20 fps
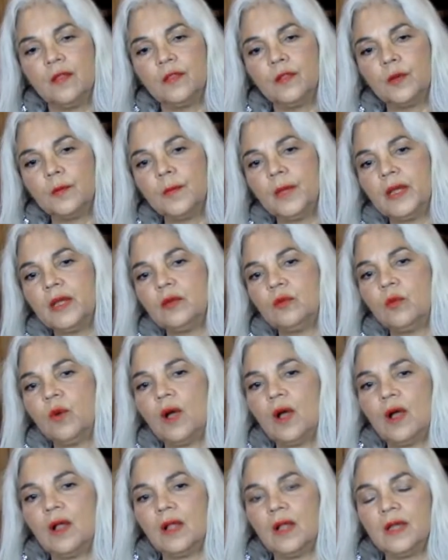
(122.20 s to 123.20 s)
They're made
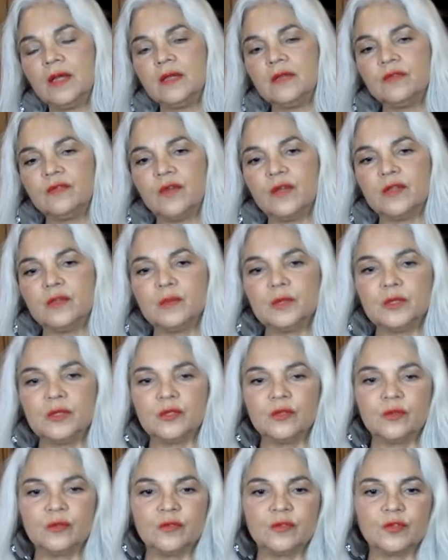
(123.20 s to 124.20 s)
well. I can find them at the
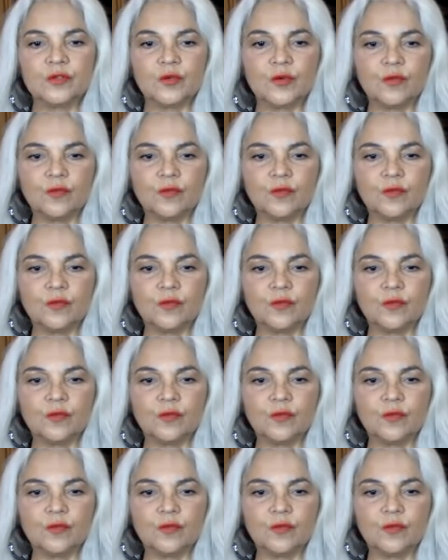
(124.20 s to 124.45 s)
thrift store